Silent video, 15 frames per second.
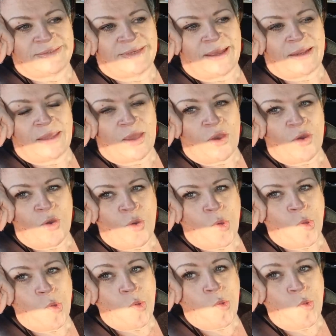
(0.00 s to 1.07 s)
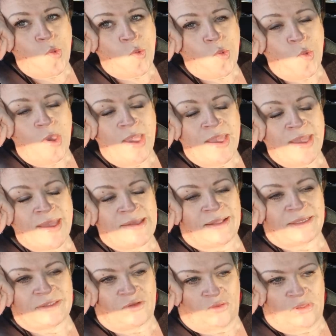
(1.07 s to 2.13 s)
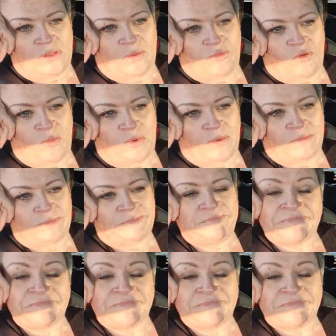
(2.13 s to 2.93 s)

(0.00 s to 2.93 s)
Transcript: Anywho, that's not the only problem.